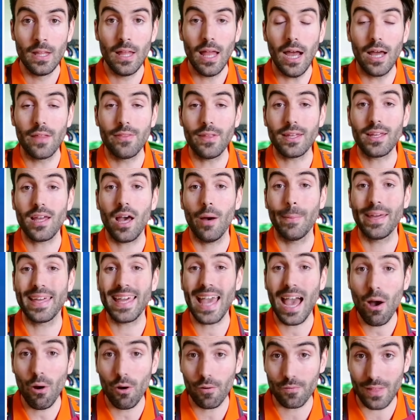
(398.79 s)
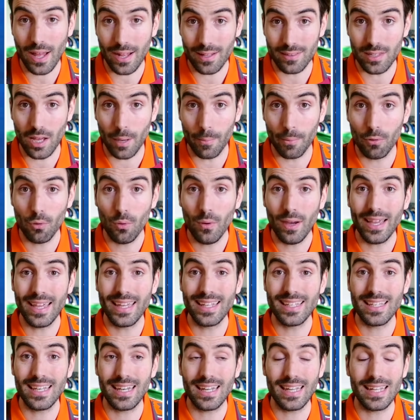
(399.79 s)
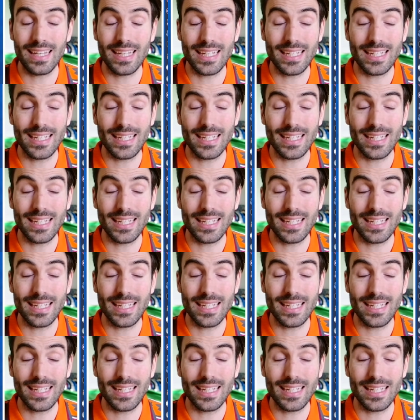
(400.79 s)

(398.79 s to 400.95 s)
And then coming out of that double in